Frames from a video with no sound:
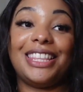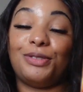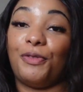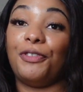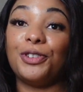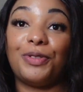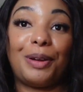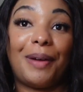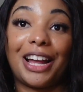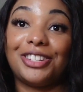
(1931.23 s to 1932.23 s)
this
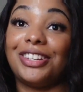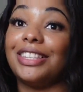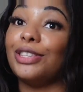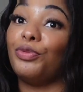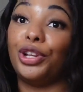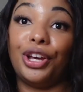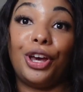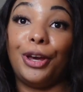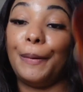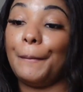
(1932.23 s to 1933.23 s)
refrigerator mac and cheese is really
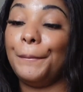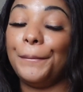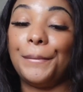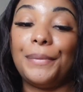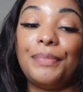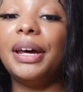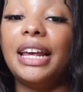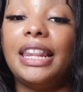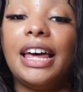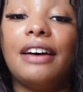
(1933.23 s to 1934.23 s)
good. Put
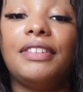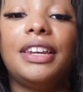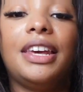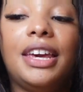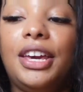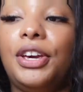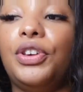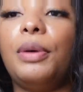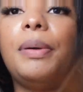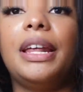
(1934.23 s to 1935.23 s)
it in the oven.
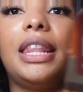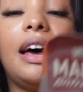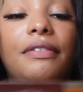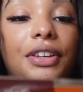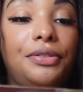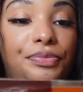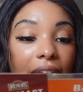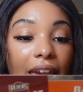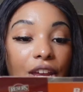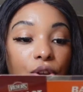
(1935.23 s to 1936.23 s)
You can put it in the oven
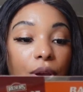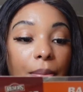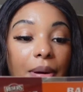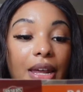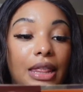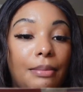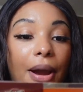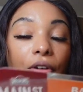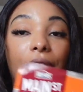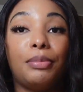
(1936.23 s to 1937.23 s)
and you can put it in the
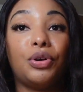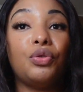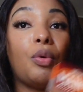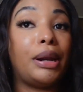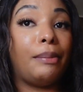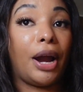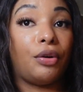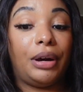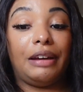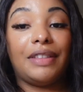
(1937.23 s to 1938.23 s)
microwave. But who wanted
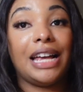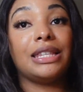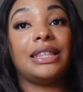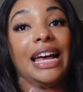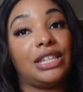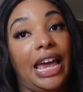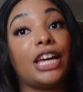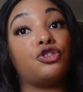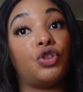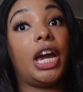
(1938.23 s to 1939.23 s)
microwave? That's that's
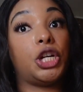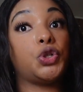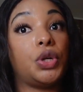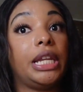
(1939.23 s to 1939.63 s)
extra extra